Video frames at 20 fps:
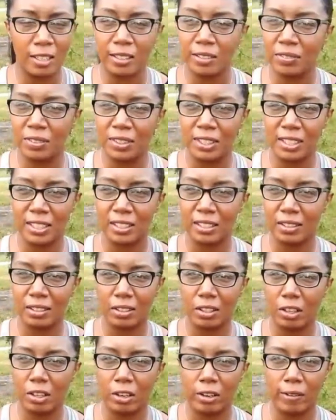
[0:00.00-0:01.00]
all of the
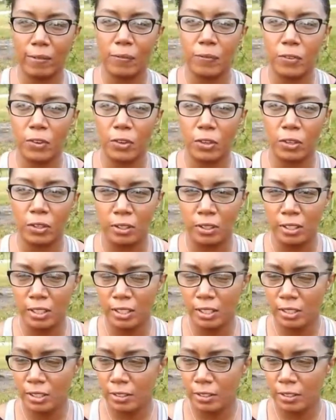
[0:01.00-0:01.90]
hurtful